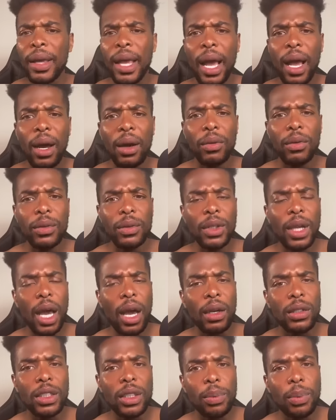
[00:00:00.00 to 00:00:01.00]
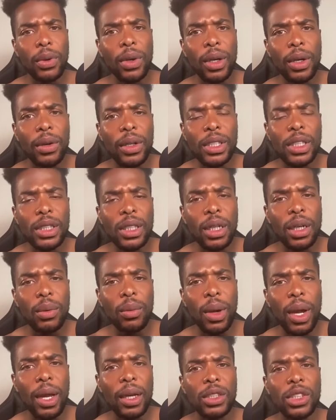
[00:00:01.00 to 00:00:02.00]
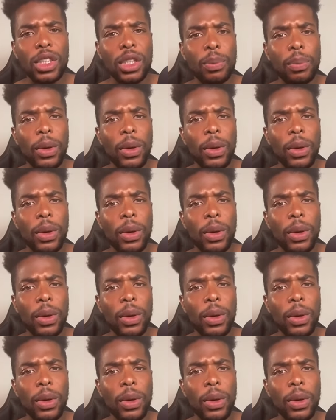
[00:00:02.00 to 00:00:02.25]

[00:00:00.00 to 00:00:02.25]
Y'all y'all support Chrisean Rock.